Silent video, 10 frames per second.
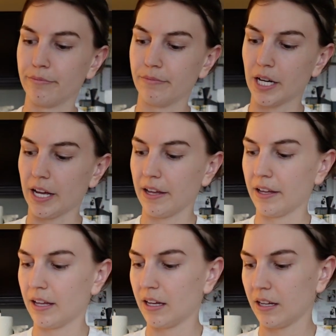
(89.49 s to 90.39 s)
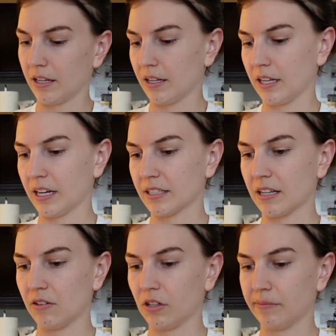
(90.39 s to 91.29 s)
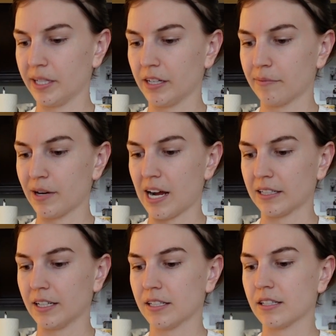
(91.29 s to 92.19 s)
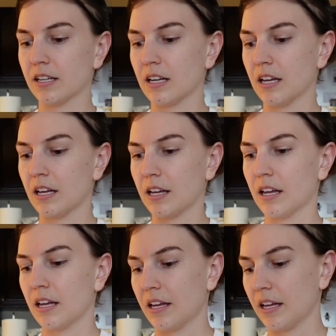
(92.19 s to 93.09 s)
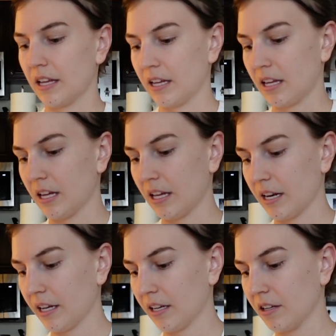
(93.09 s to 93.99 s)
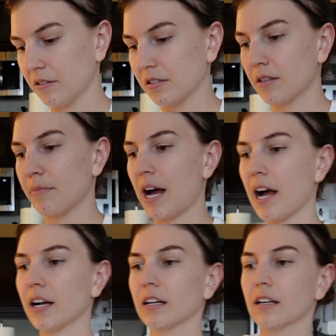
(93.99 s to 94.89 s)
but I guess that will be good practice. And I can use the back.